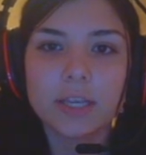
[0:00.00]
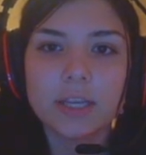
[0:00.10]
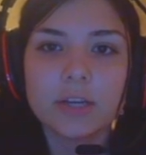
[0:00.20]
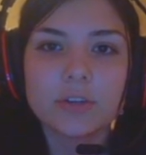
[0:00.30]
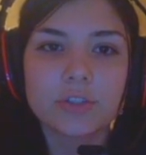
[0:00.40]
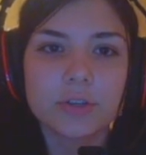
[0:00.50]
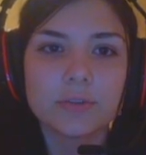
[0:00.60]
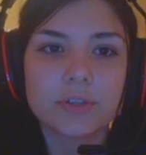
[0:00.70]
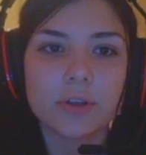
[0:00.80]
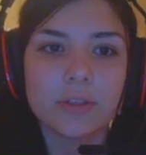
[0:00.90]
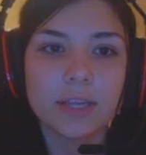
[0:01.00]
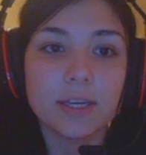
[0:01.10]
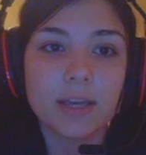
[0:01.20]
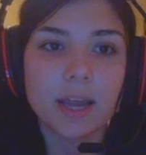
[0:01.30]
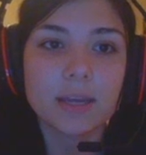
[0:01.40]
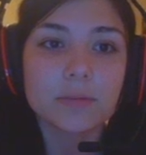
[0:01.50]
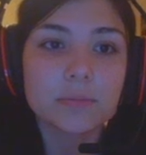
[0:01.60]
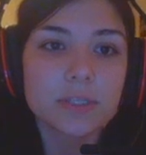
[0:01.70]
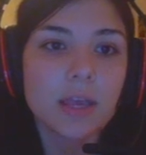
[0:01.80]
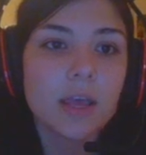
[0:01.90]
here shows all the hidden items.